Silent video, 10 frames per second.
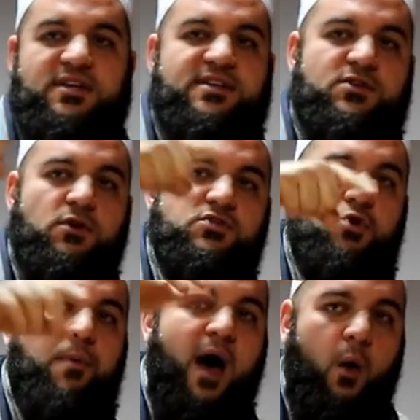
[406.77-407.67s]
it does not
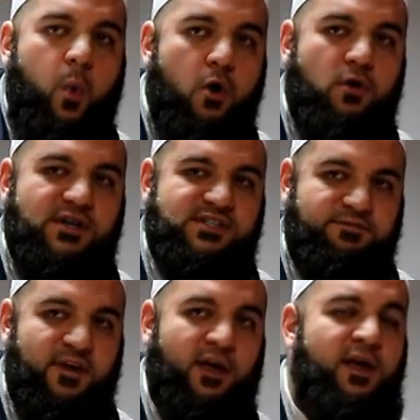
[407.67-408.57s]
stop at a worldly
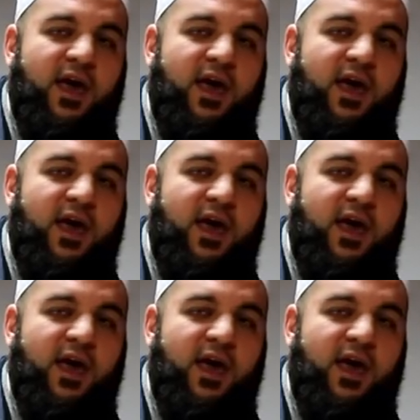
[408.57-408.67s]
sphere.